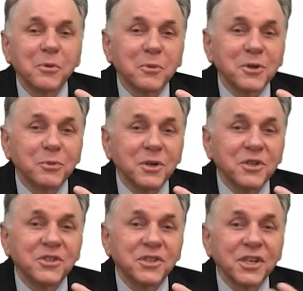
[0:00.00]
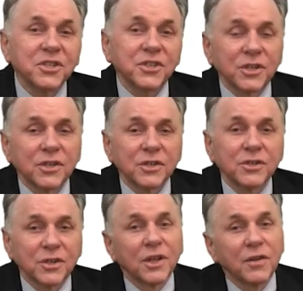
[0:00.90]
was resistant
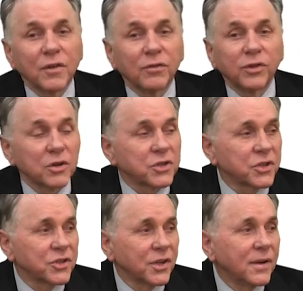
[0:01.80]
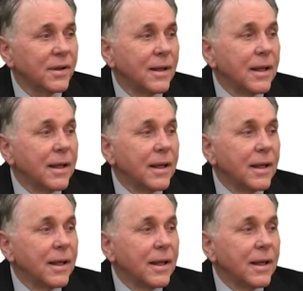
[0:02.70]
to levofloxacin,